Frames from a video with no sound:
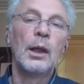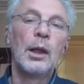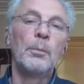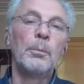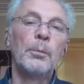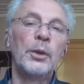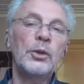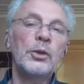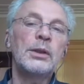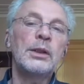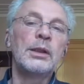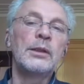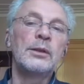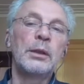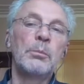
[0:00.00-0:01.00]
But
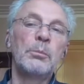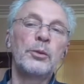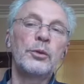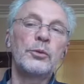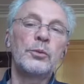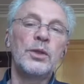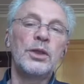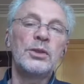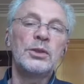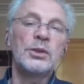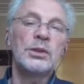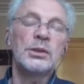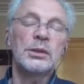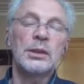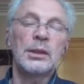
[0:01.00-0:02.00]
in temperate
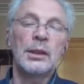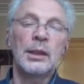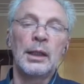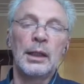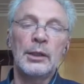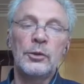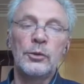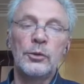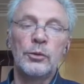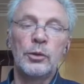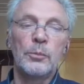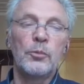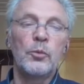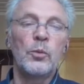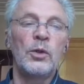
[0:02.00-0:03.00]
regions like
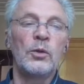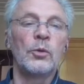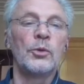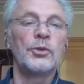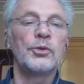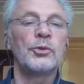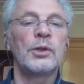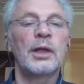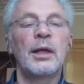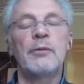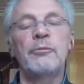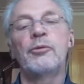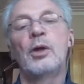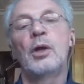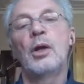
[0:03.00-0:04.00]
Europe, we also have
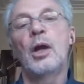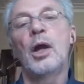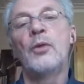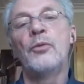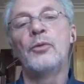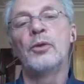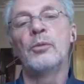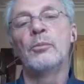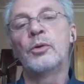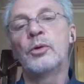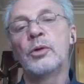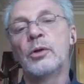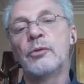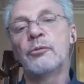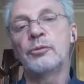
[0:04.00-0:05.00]
a
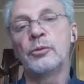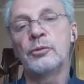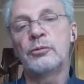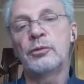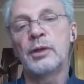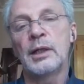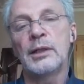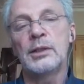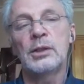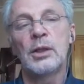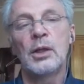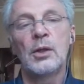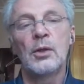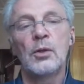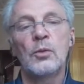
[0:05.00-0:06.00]
number of fruit flies
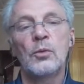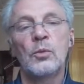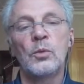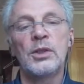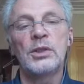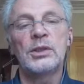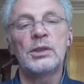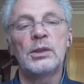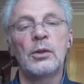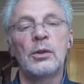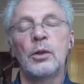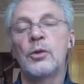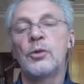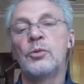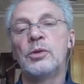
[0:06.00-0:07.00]
which
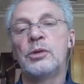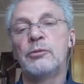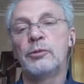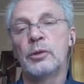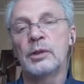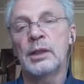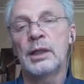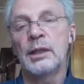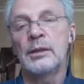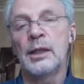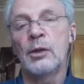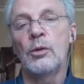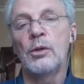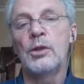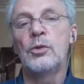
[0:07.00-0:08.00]
are univoltine. They
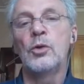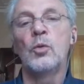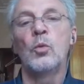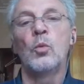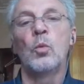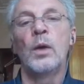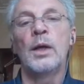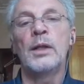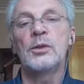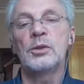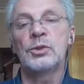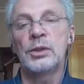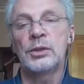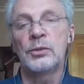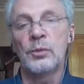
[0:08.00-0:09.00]
only know 1
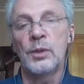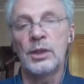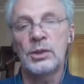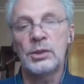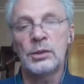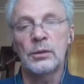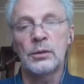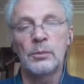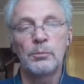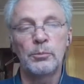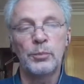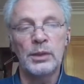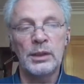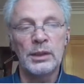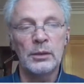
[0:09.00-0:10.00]
generation
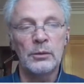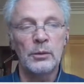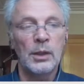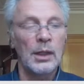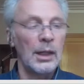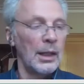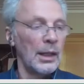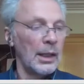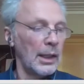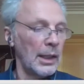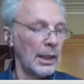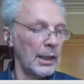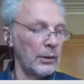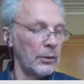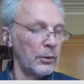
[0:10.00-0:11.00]
a year,
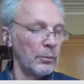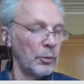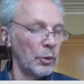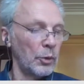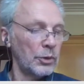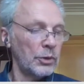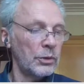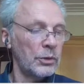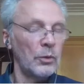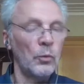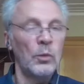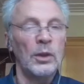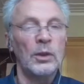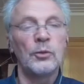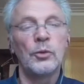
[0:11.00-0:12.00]
and the most
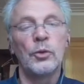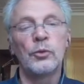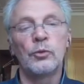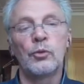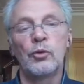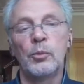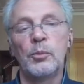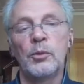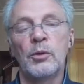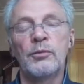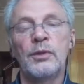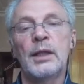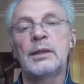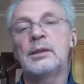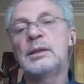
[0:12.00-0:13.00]
well-known group of
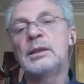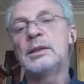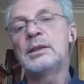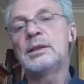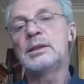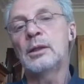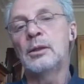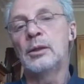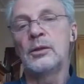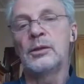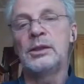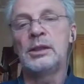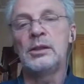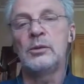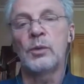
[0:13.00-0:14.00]
that is
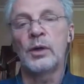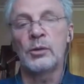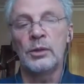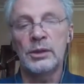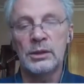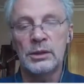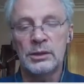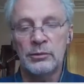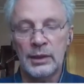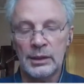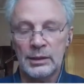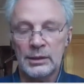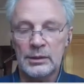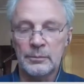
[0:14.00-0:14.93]
the Ragolitis flies.